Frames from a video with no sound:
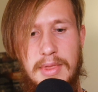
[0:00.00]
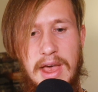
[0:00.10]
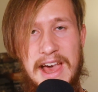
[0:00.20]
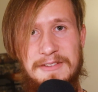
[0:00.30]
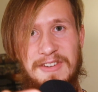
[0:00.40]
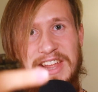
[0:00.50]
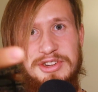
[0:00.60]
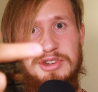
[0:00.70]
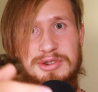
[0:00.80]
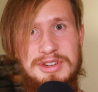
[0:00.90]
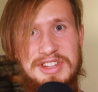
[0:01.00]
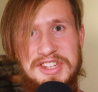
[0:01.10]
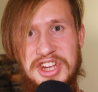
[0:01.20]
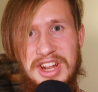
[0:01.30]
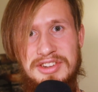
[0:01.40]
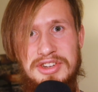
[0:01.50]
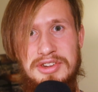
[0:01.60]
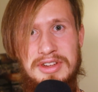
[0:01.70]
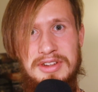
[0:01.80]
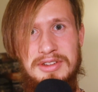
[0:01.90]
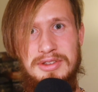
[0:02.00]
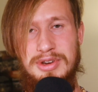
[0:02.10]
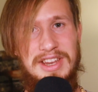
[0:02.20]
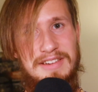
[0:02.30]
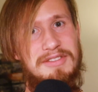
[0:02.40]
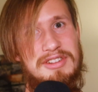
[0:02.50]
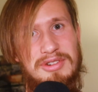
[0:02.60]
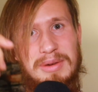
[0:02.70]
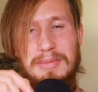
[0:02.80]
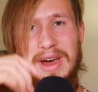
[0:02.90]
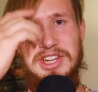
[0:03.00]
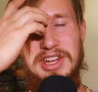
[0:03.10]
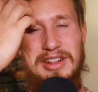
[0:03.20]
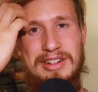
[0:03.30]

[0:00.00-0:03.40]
I invite you to do this challenge. You can even stream on my channel.